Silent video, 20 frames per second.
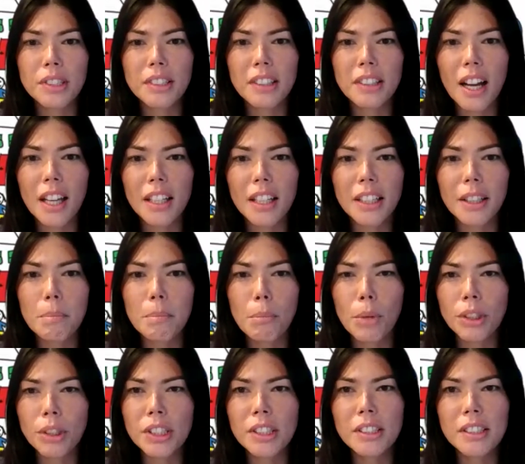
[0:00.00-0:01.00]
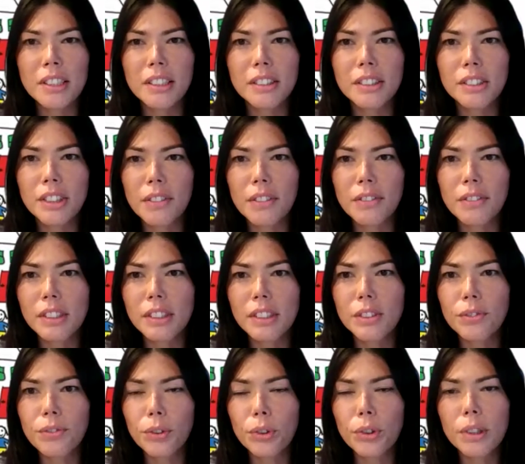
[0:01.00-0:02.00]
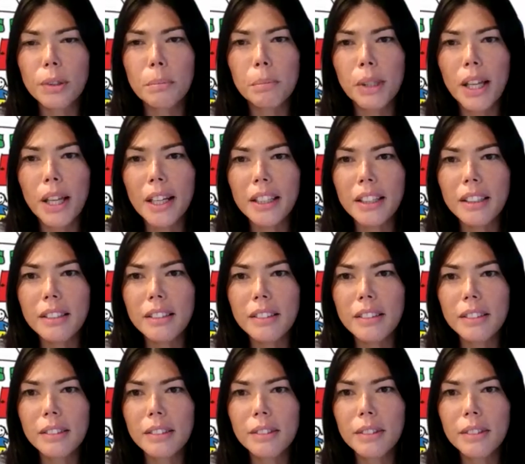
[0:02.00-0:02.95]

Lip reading: Guardian monitors services for compliance?